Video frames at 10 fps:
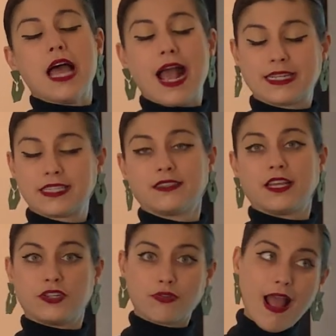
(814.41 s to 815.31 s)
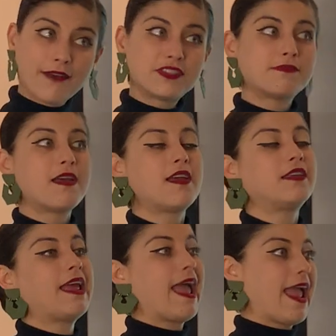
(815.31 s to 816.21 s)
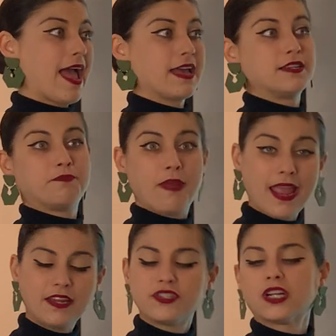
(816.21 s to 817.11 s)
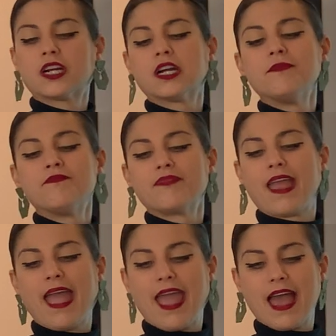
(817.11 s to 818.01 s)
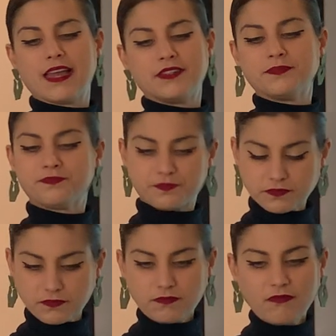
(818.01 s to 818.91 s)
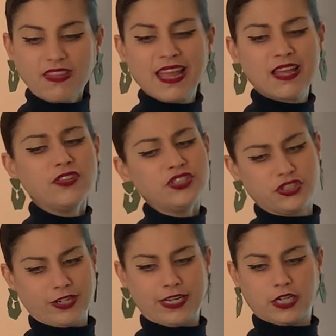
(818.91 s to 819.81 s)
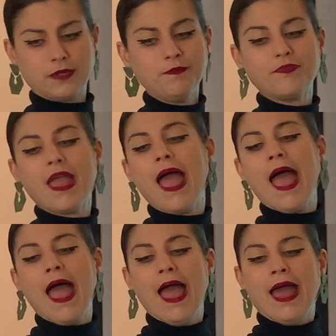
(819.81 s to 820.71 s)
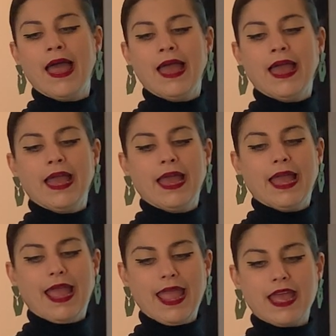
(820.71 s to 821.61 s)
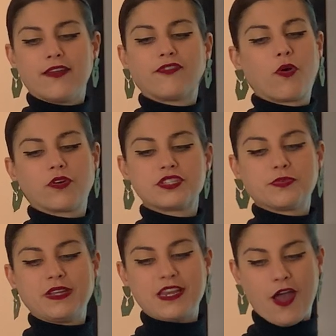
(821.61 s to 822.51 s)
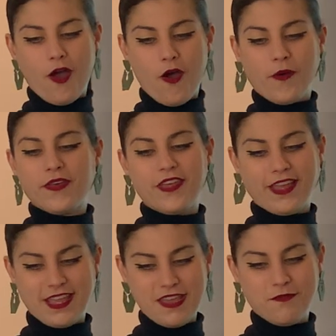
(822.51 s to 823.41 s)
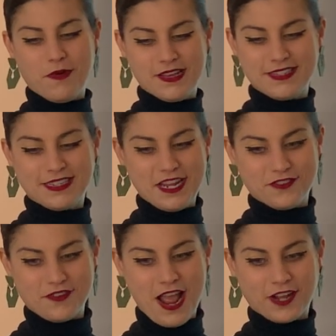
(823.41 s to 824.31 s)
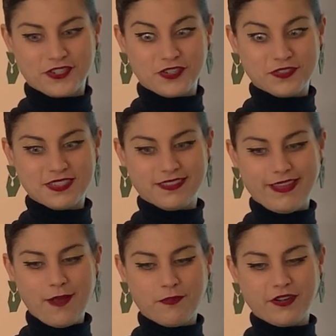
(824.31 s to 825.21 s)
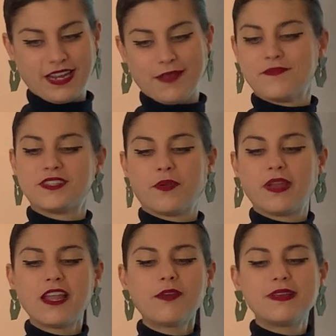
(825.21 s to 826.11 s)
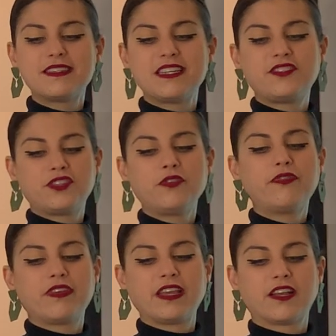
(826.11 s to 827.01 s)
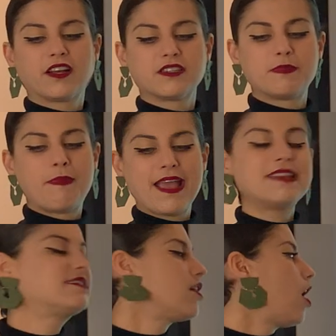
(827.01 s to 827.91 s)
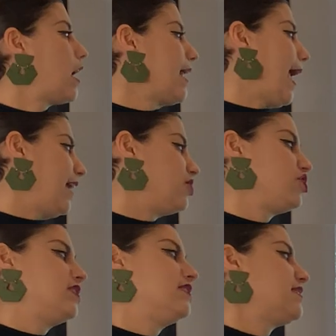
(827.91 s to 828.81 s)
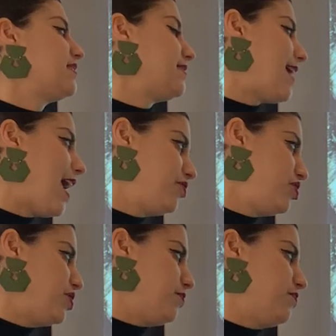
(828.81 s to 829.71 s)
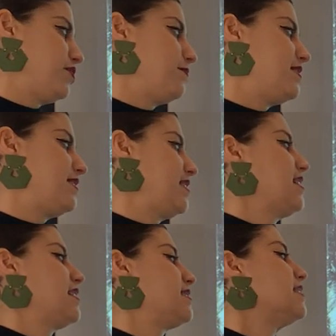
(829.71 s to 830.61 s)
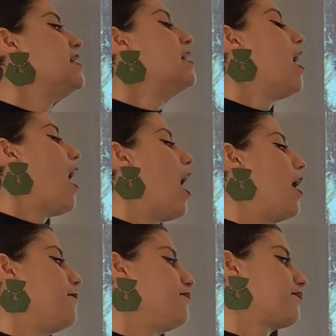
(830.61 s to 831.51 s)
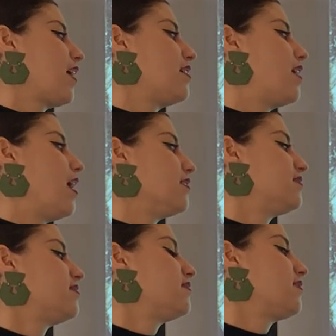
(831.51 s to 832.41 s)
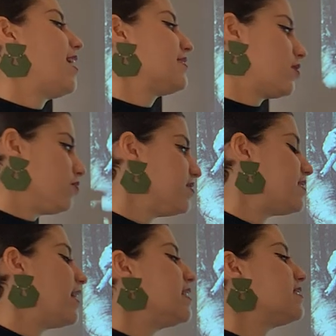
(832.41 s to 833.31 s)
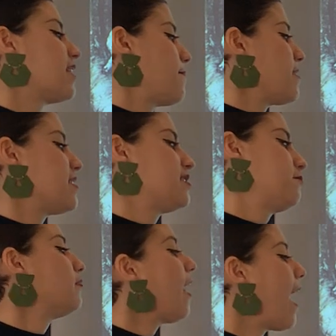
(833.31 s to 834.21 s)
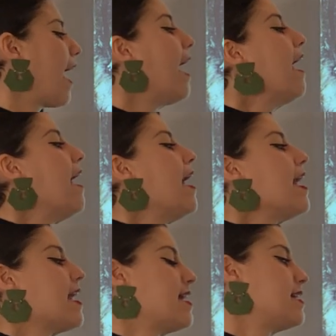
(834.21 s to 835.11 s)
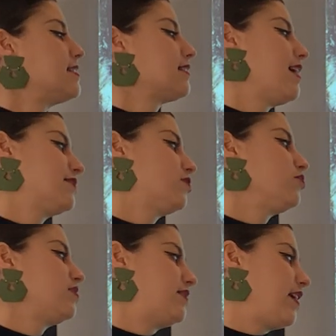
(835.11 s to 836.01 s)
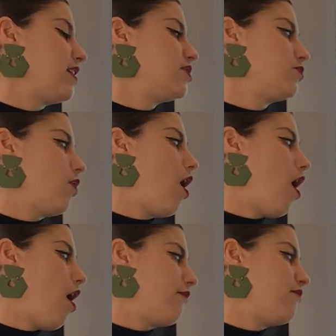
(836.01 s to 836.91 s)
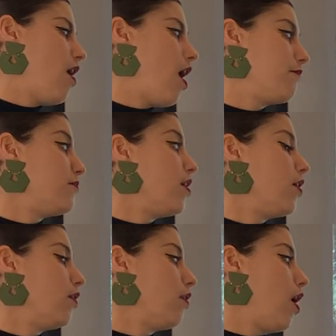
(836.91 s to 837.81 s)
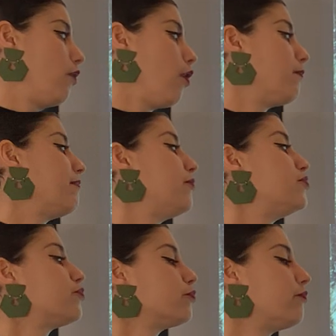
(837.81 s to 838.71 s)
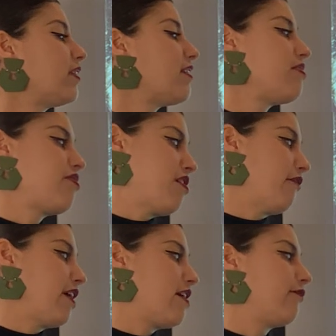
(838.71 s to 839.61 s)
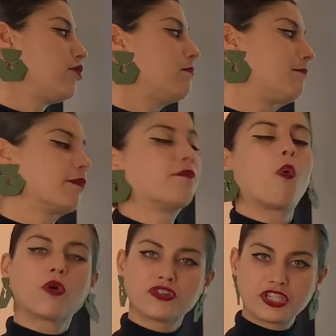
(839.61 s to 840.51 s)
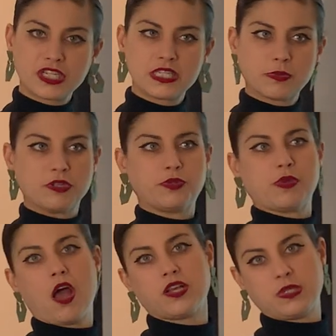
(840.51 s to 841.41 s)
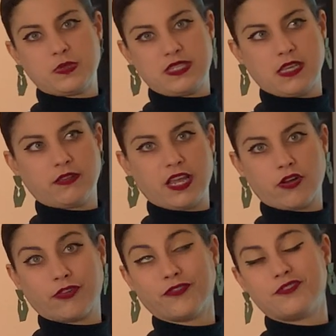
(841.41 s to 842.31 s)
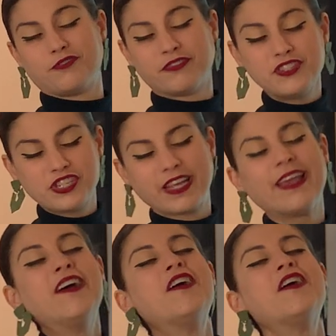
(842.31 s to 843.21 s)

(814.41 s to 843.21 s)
excellent draftsman and painter and illustrator. And of course we know that he was an international celebrity. So here we see two figures based on ancient statues. So we see his um, uh, classical studies coming into play his classical studies of um, the uh, Roman Vitruvian theory of human proportions, which we also see Leonardo da Vinci